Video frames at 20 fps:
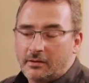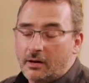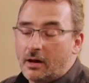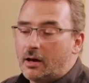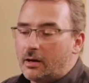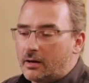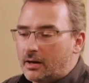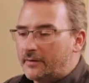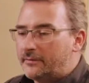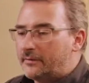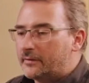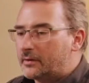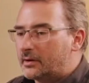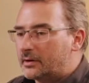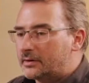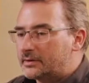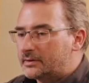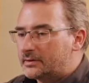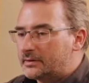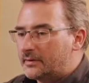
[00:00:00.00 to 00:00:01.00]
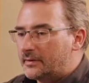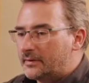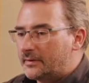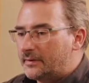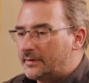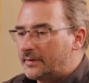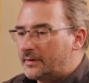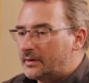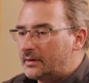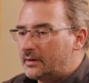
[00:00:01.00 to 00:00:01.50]
Ah, I forgot
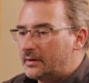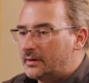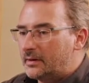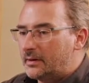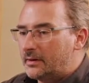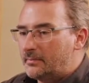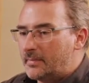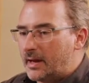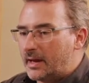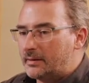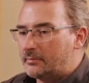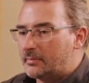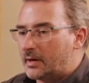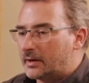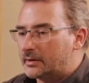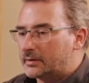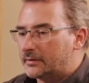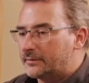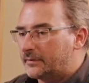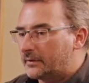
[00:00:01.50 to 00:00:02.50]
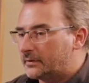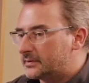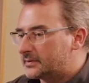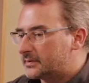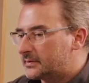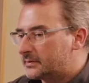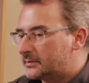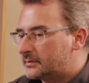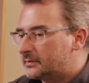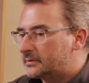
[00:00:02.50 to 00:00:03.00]
the main
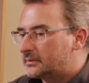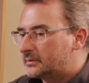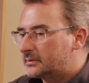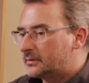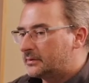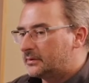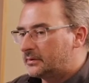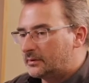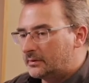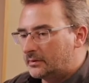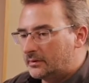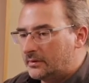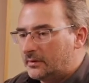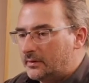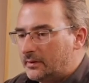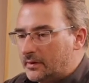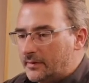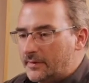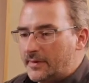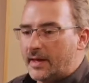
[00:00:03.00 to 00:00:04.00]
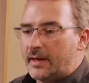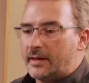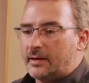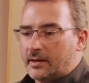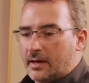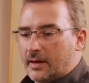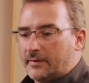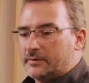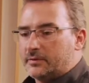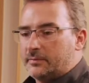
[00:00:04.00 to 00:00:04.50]
microphones.
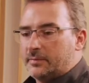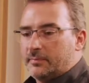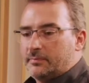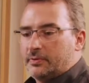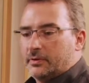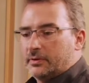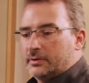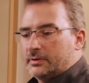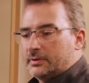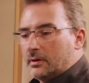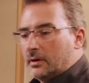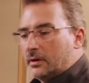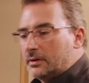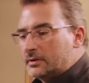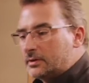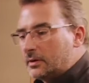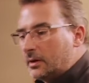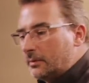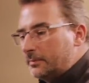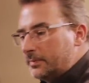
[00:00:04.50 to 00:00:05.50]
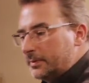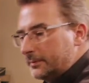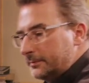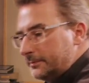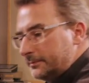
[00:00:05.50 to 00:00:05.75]
They have to be put on top